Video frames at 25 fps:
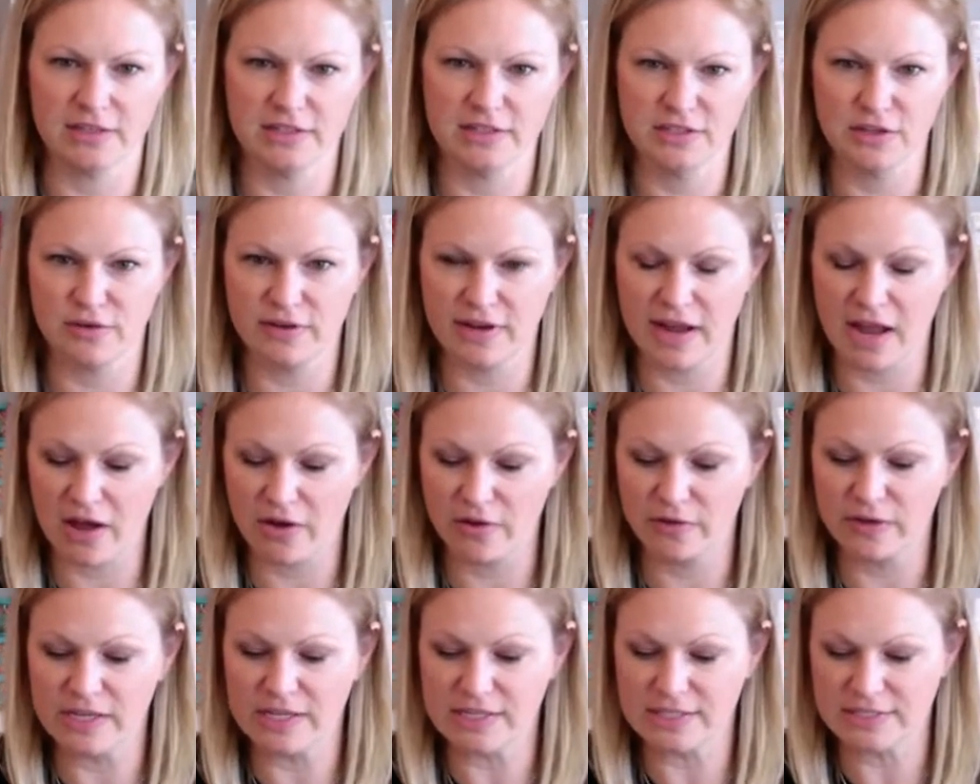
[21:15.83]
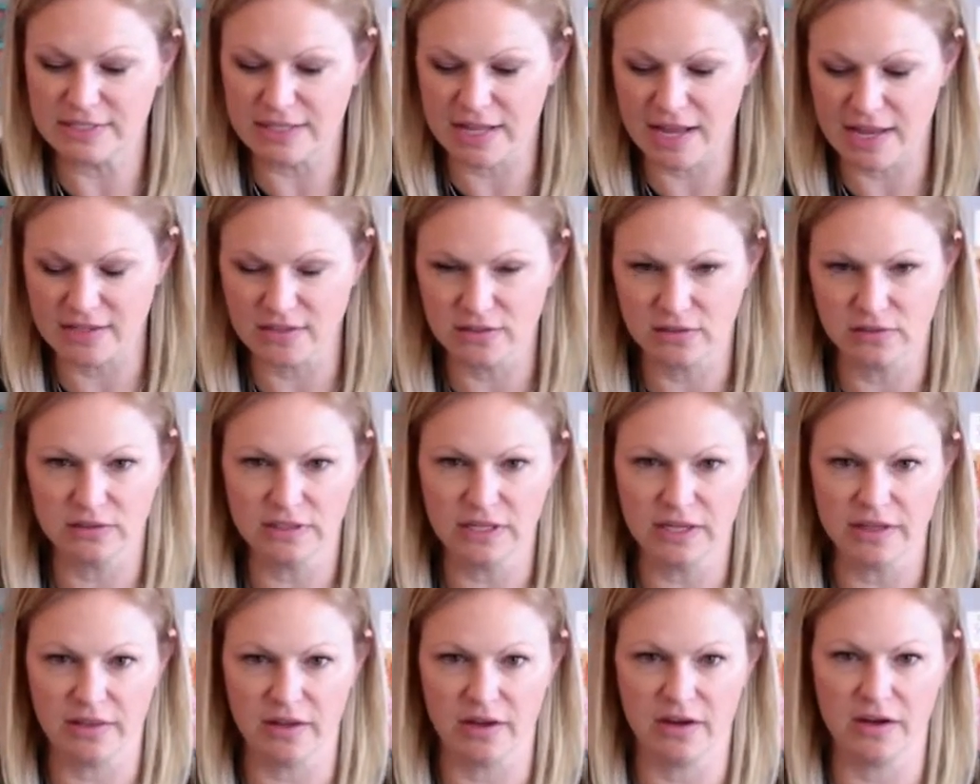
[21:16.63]
So now he's nestled
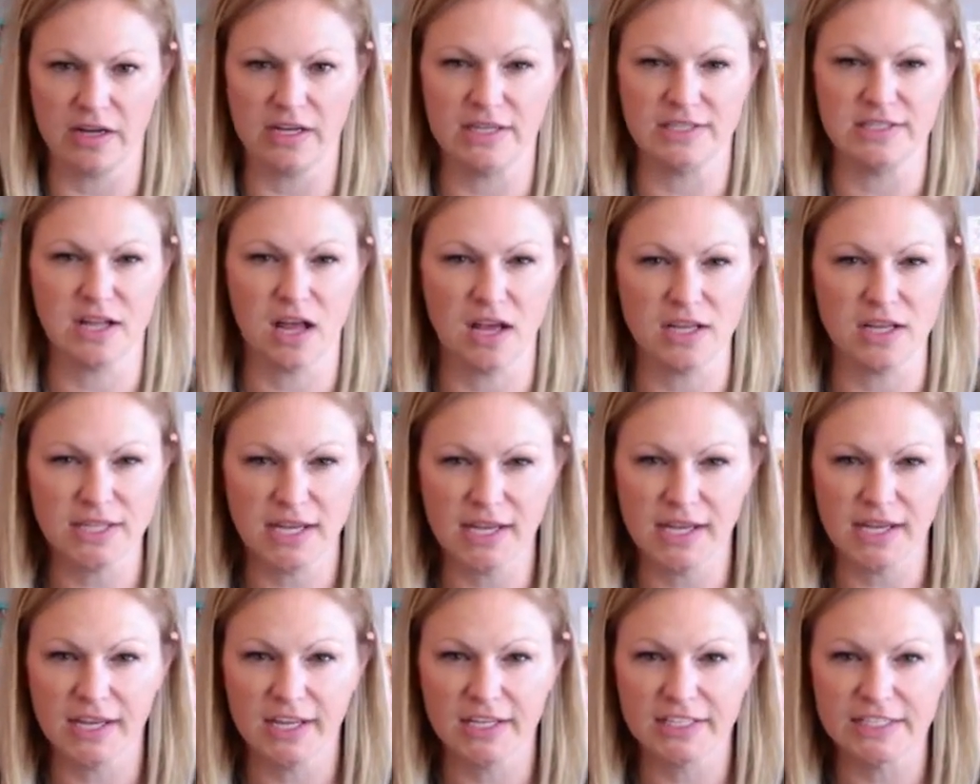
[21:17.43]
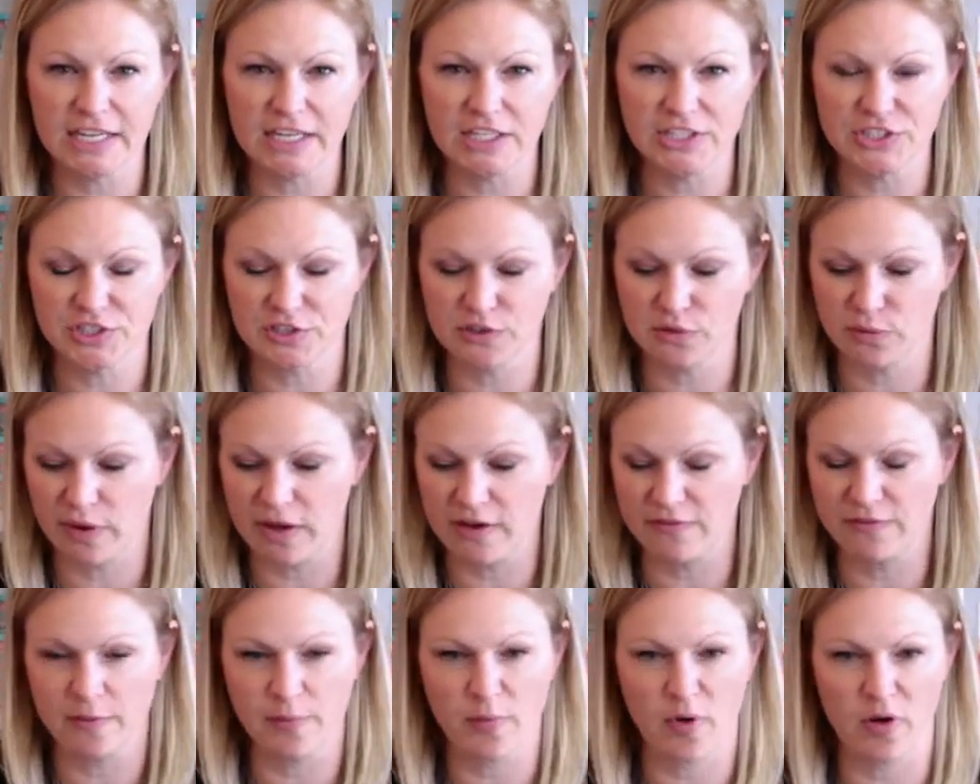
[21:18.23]
in there. He's not taking attention away
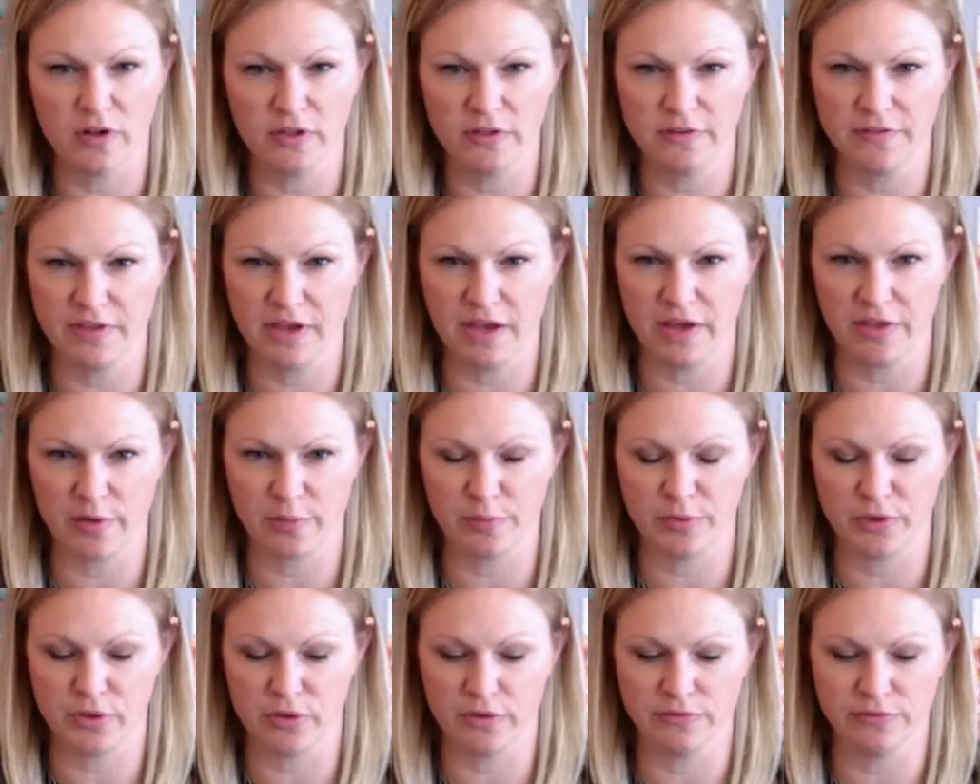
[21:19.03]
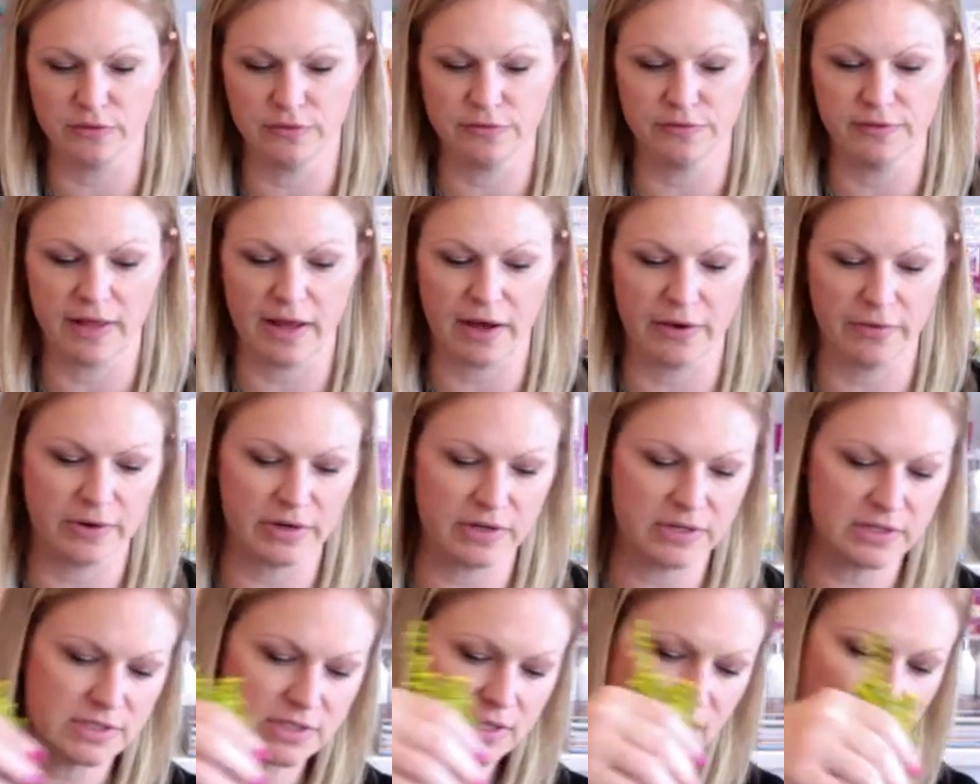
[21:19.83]
from all of the other beautiful
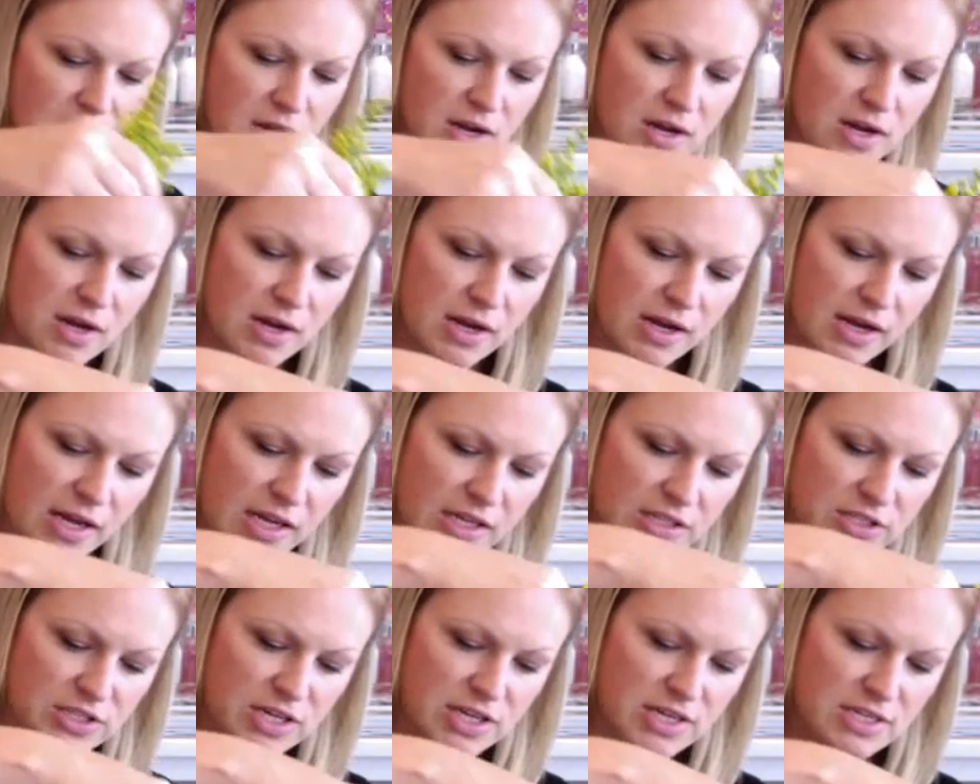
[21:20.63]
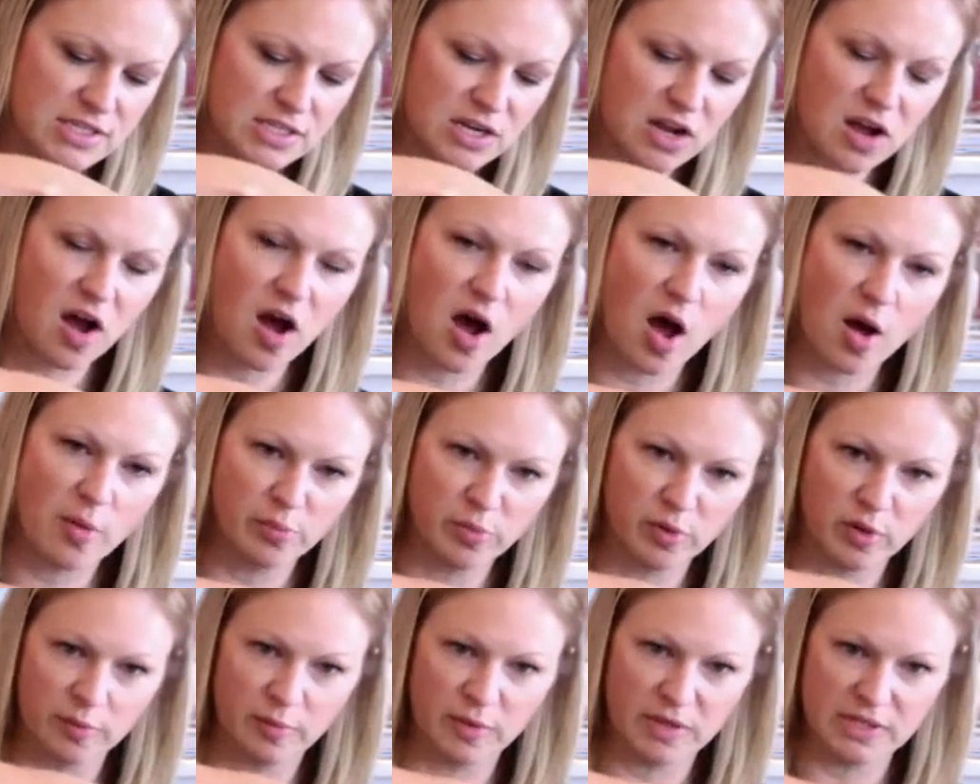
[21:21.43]
flowers. He just
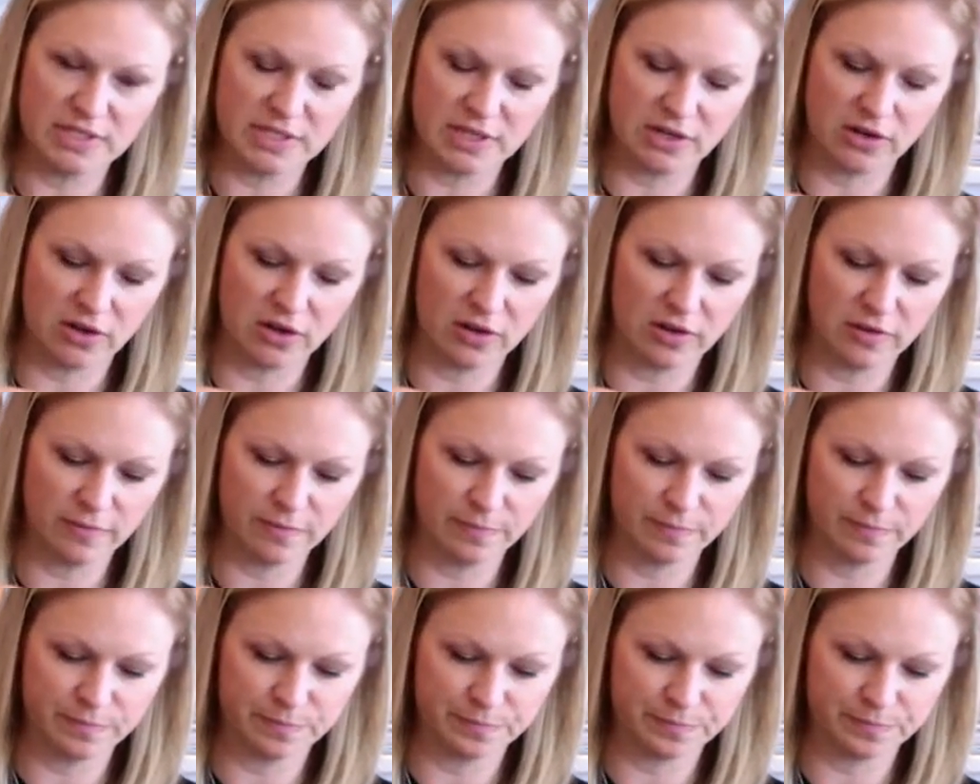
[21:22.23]
complements it all.